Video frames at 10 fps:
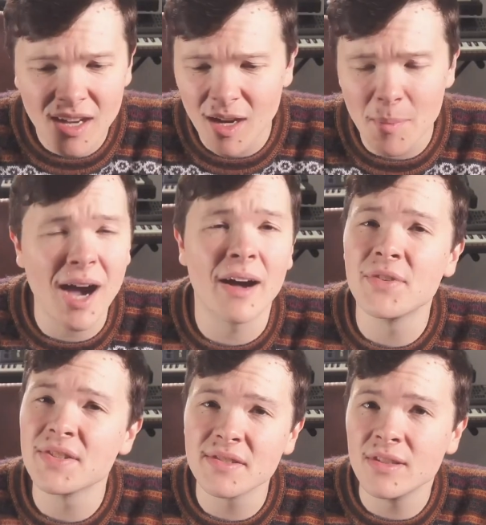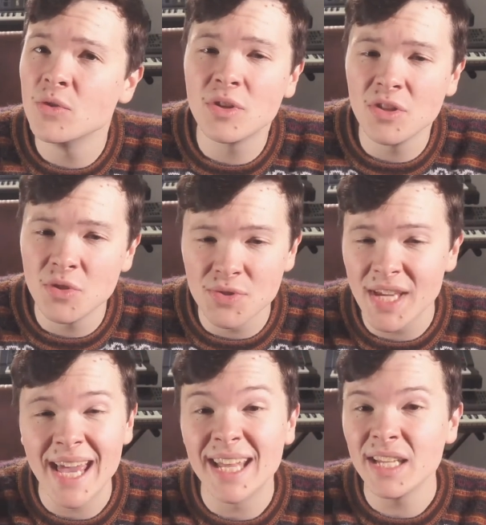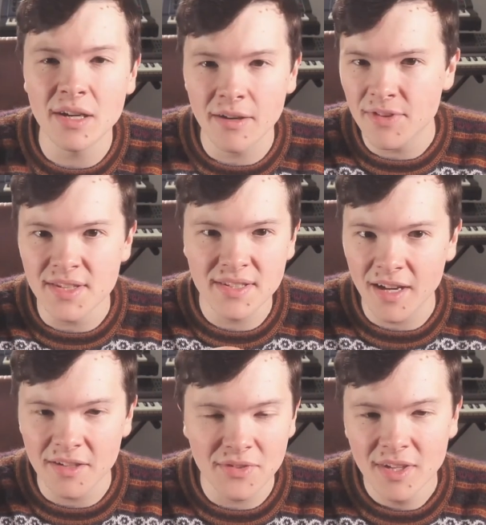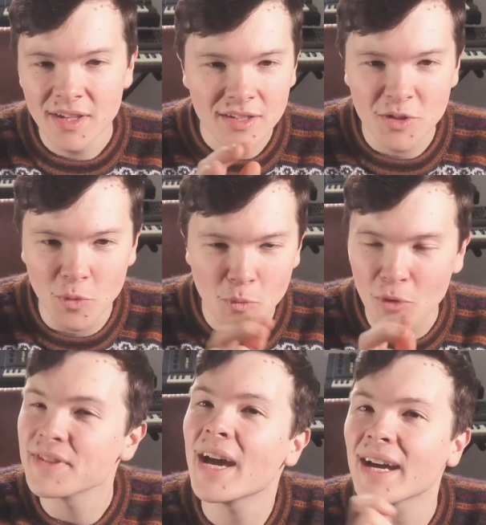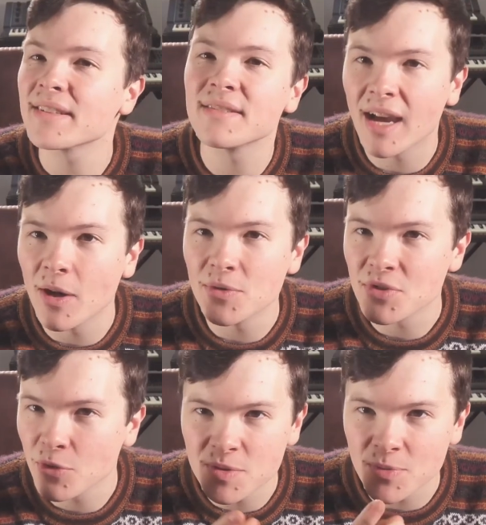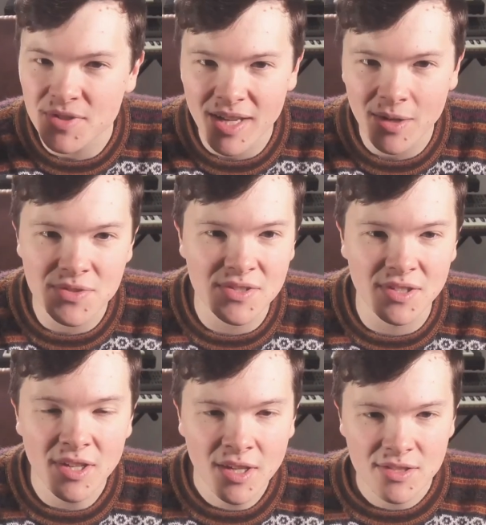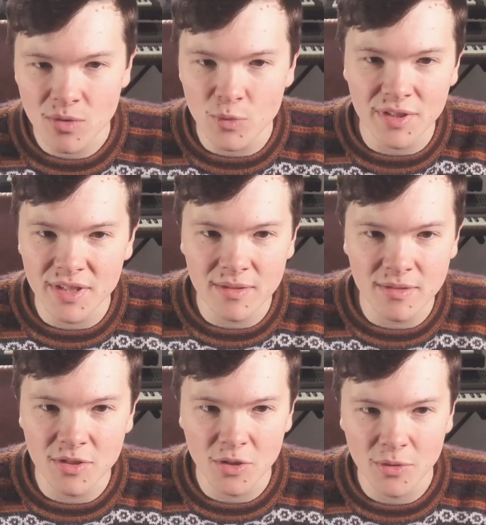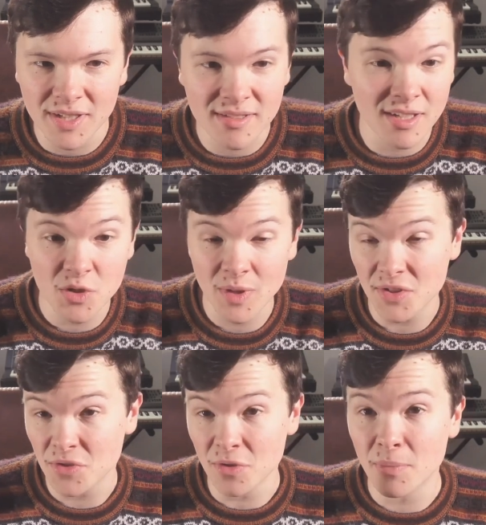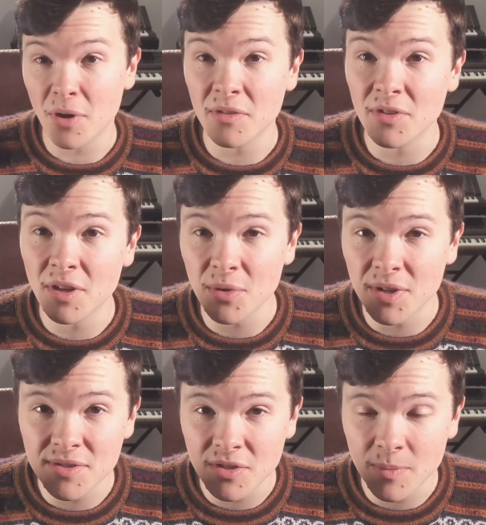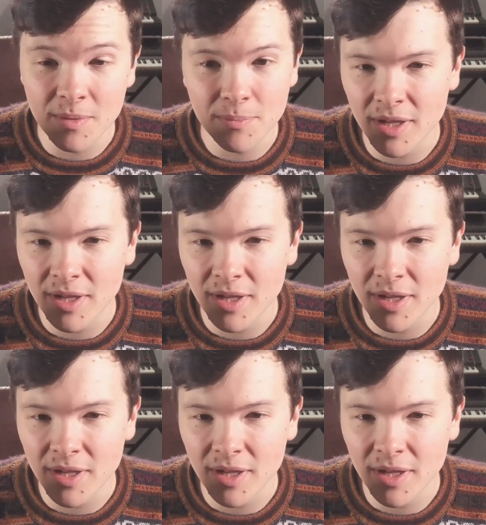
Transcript: Obviously, you can use any of these kind of, more attack sounds, crisper sounds to really, accentuate a certain part of another instrument.